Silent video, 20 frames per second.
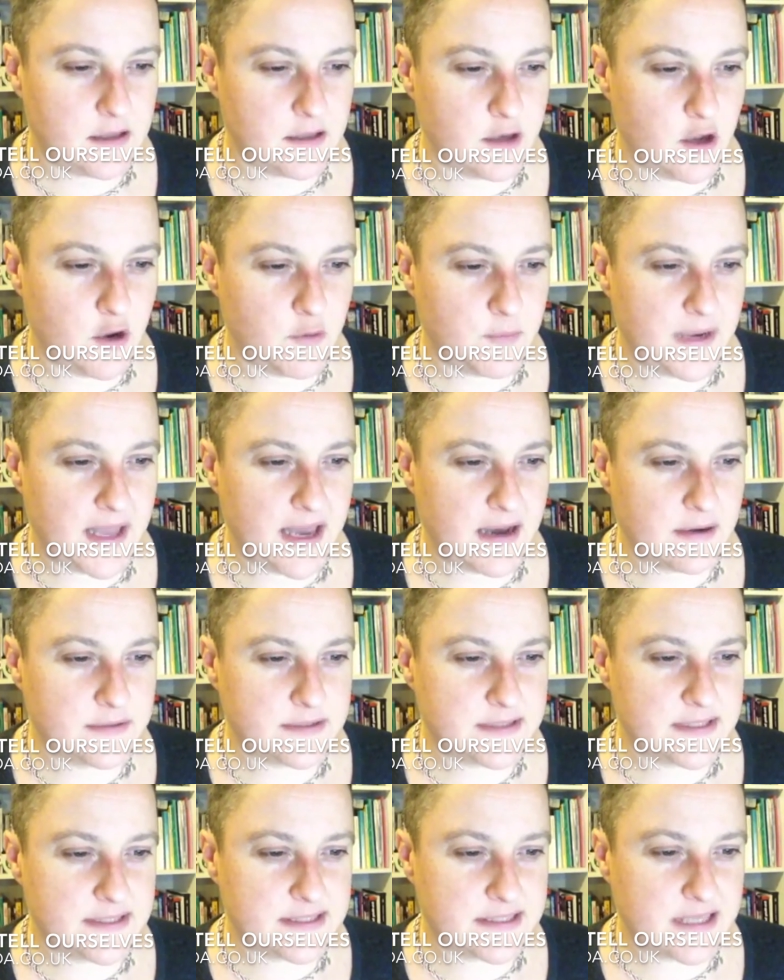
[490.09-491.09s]
nobody else
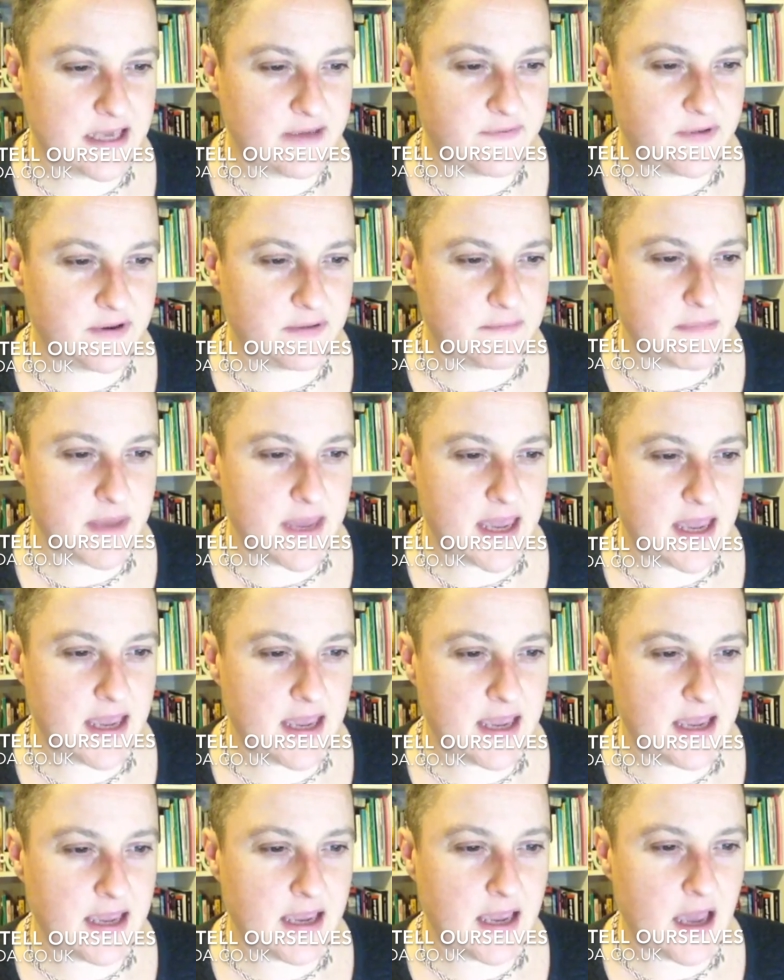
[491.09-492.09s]
has given
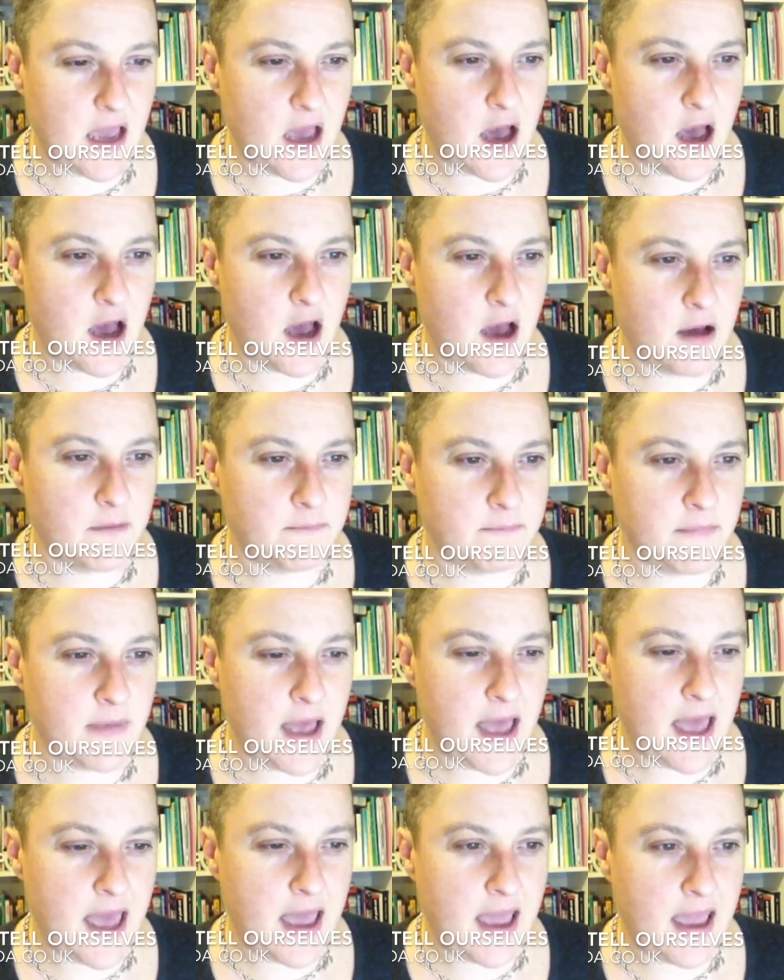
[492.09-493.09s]
me
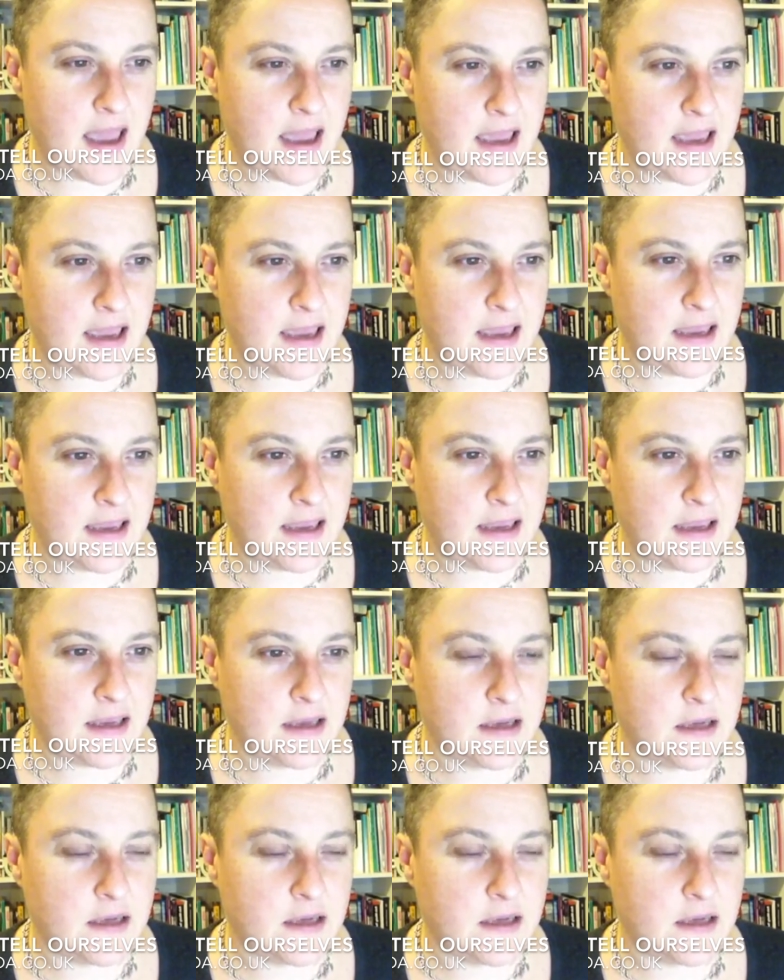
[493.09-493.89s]
a